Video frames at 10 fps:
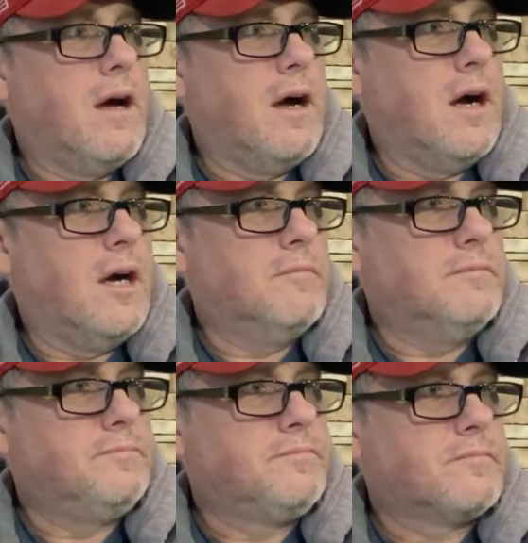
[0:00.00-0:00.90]
I
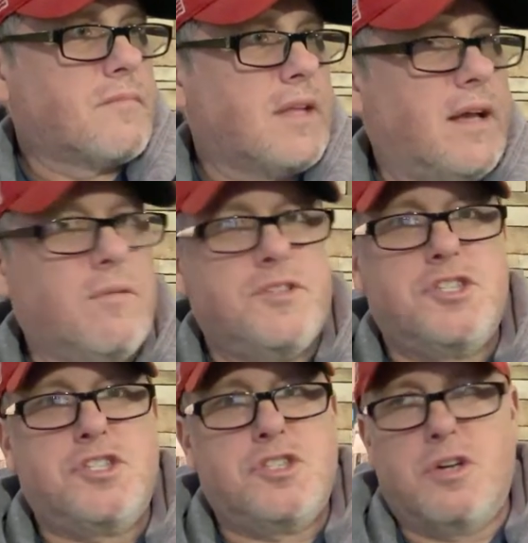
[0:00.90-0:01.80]
was
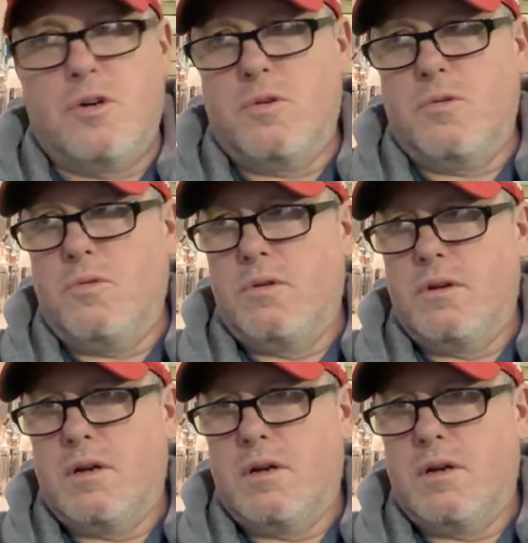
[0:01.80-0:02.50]
so